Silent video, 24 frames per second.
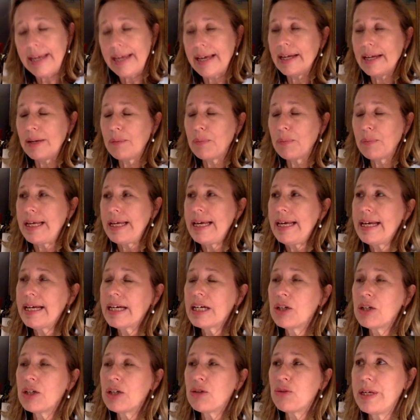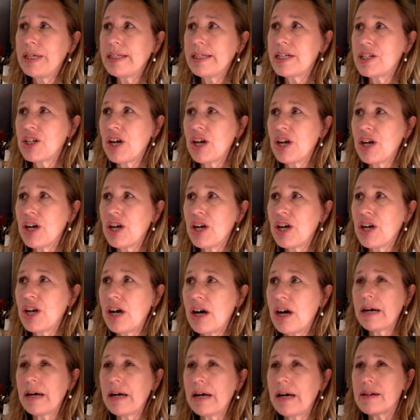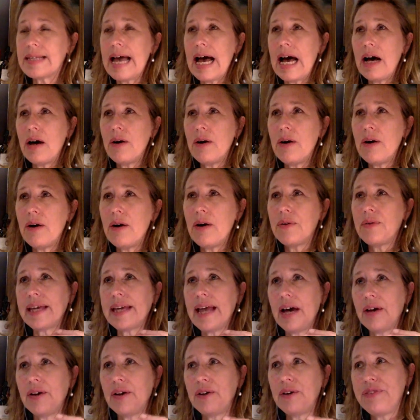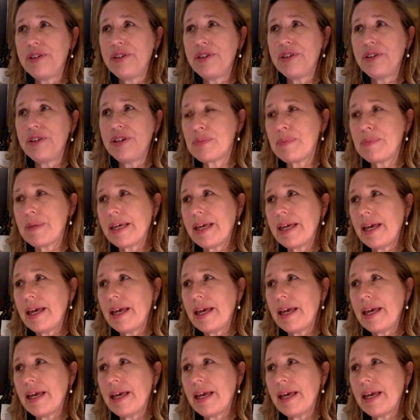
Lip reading: And what he could really talk about is how the counterfeiters